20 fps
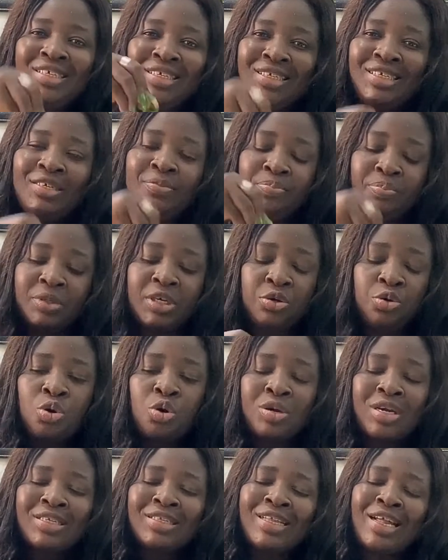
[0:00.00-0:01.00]
deep. They don't
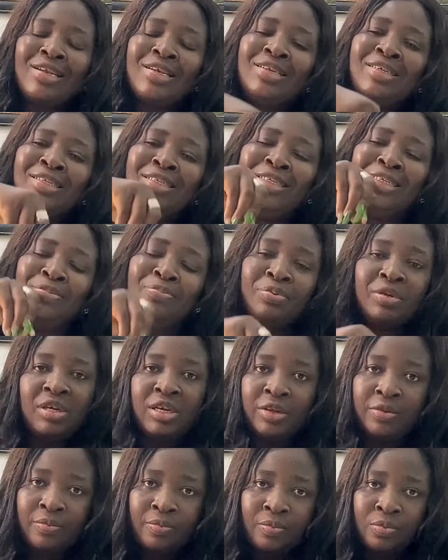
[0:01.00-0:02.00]
understand it
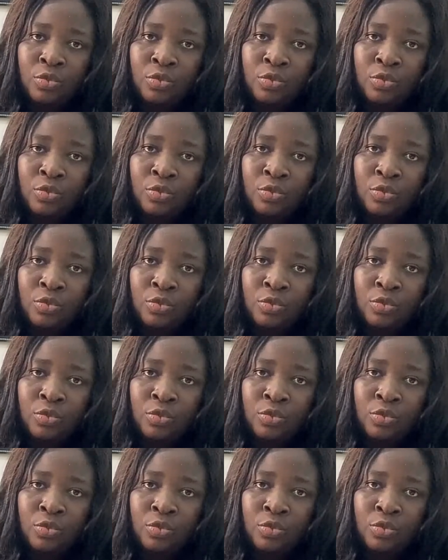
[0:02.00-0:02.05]
deeply.